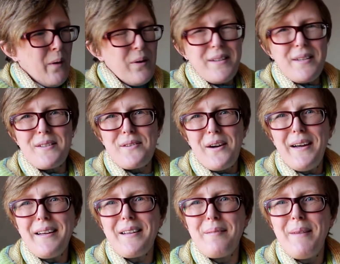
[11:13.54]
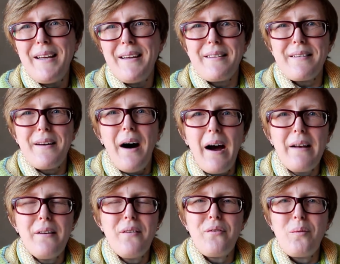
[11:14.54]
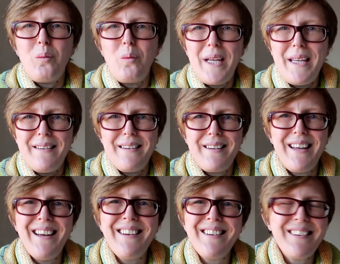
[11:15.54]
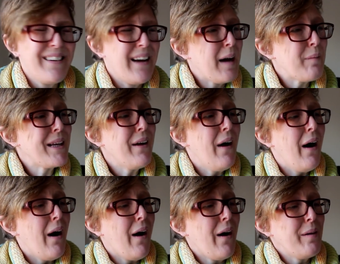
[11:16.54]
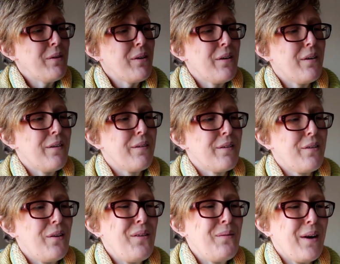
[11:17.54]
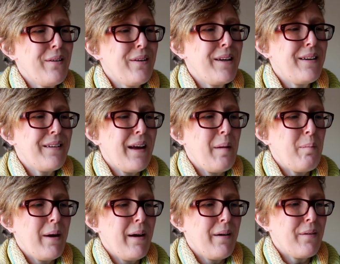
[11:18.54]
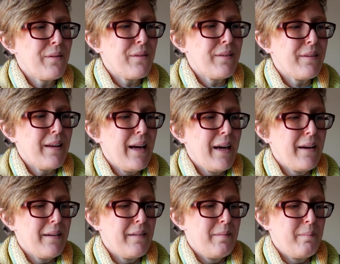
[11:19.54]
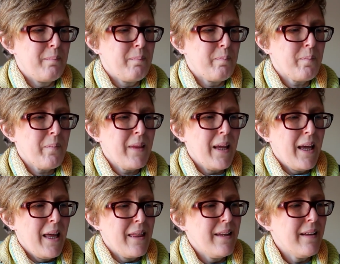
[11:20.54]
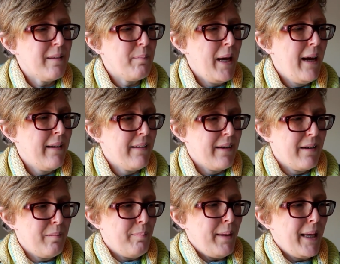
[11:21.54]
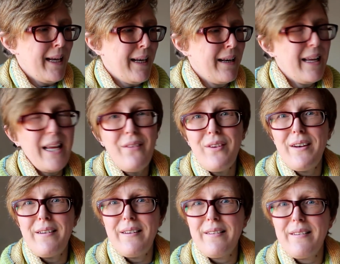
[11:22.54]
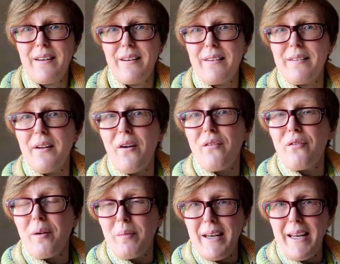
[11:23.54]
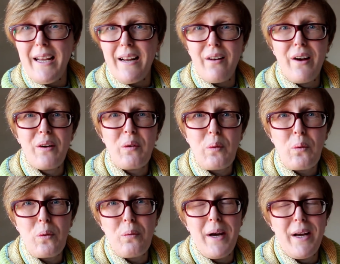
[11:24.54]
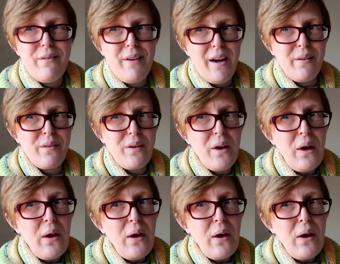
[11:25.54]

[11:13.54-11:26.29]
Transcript: which strikes me as kind of weird. I mean, I'm not too worried about this pattern being an even distance from the neckline all the way around.